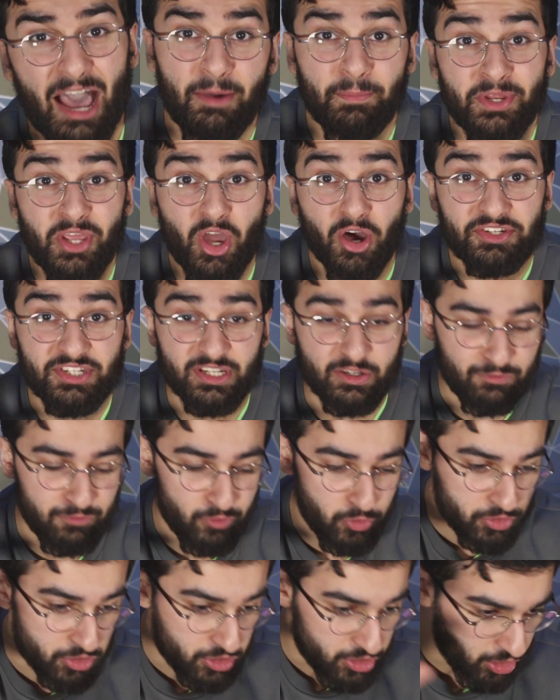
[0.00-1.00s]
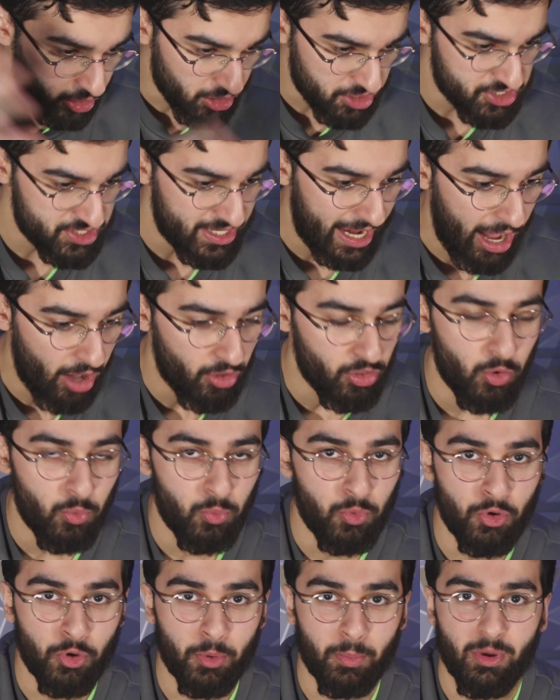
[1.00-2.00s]
Amniotic fluid gushed out the
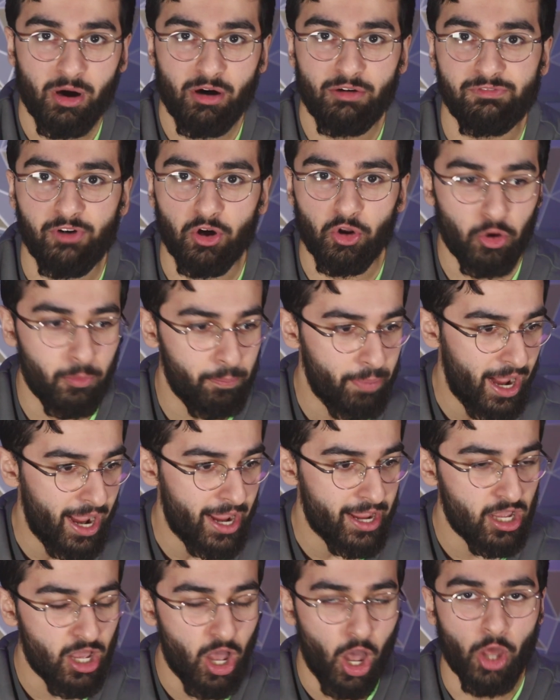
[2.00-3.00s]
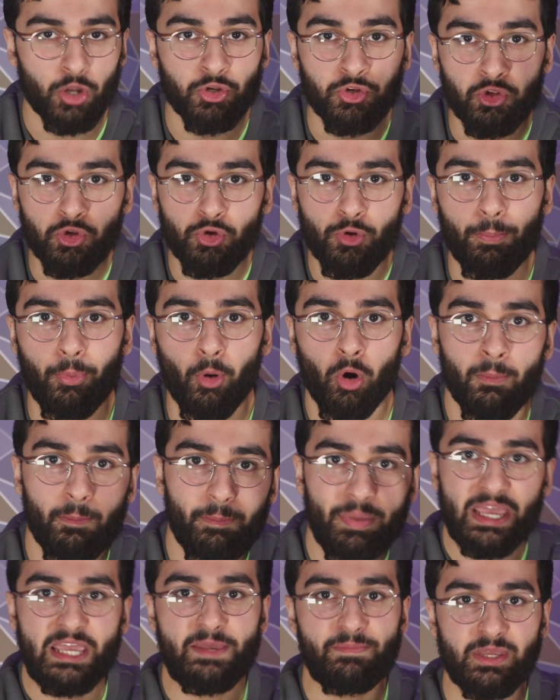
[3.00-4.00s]
womb, followed by a newborn
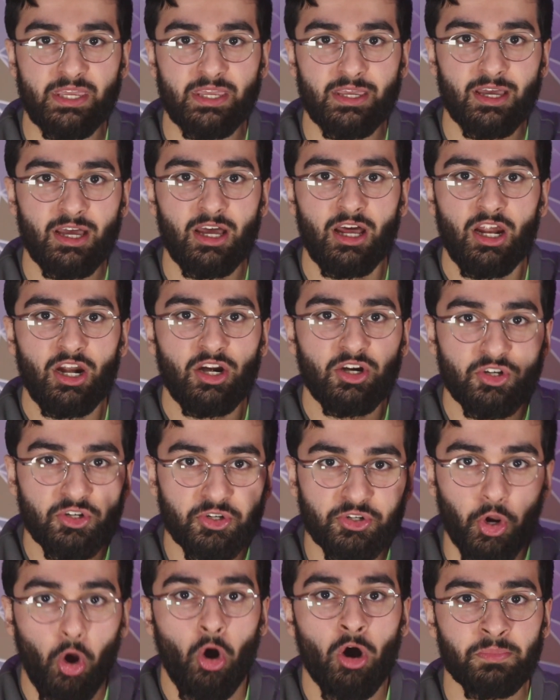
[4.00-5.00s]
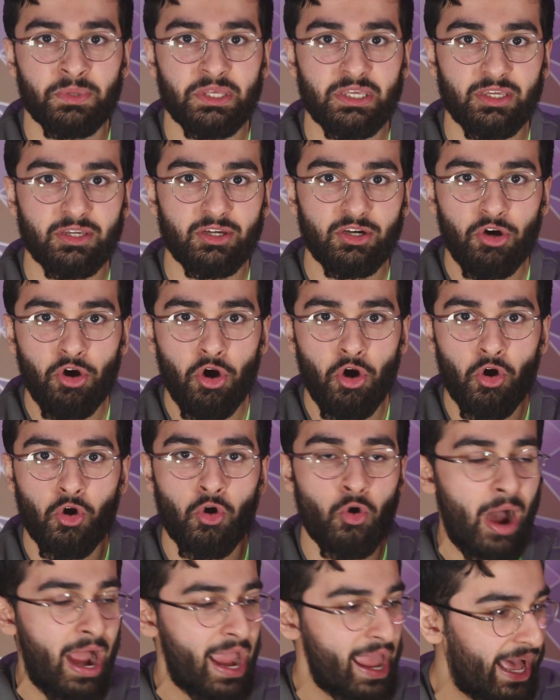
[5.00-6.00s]
baby, Tommy,
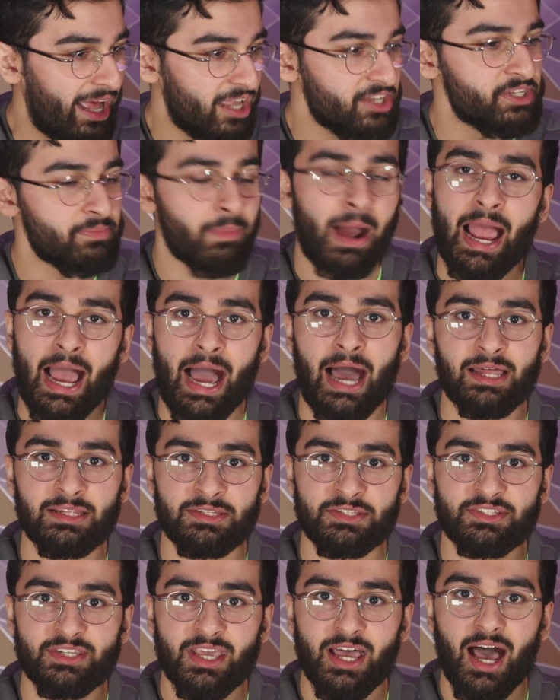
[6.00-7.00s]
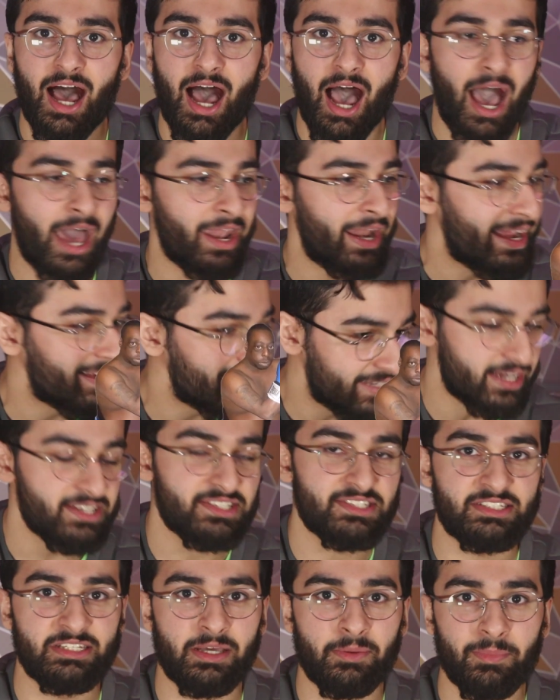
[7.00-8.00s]
who I held in my hands and I
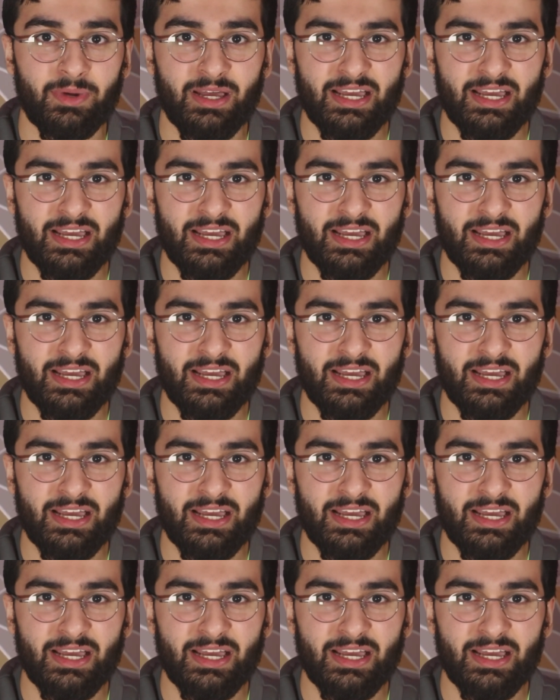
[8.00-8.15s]
kissed him,